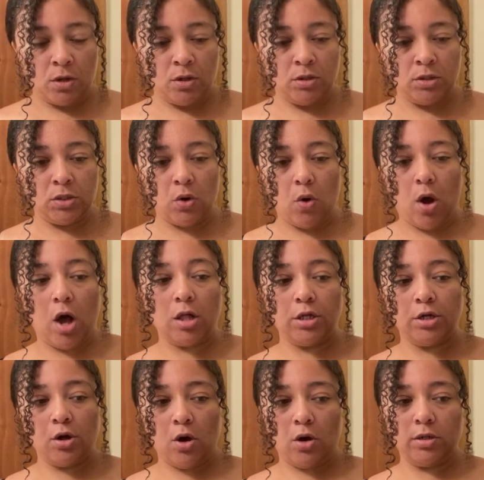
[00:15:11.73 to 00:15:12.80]
So all
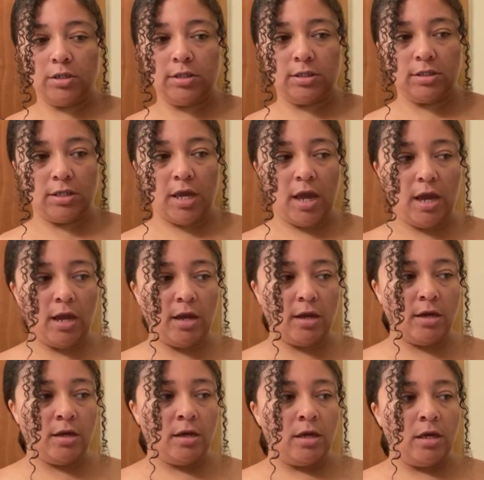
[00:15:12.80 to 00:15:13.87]
in all to say
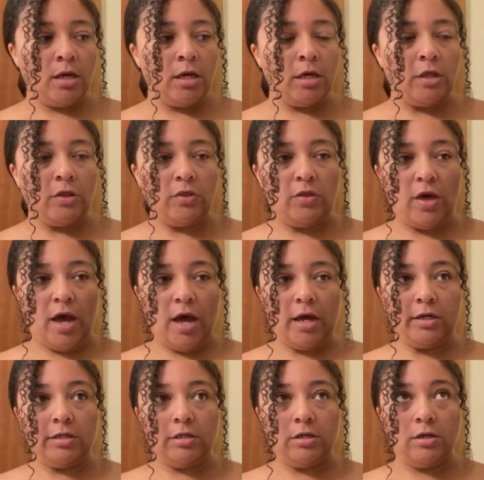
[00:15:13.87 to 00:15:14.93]

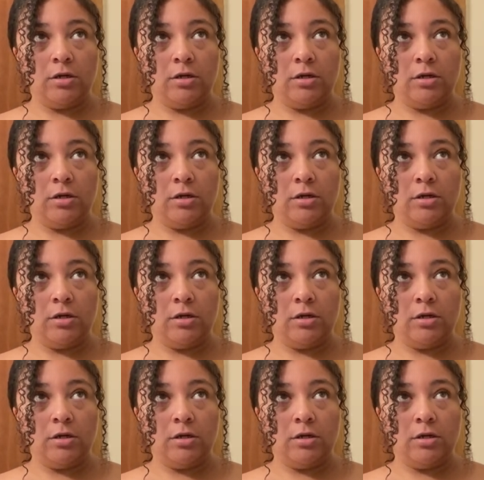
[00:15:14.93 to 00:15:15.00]
that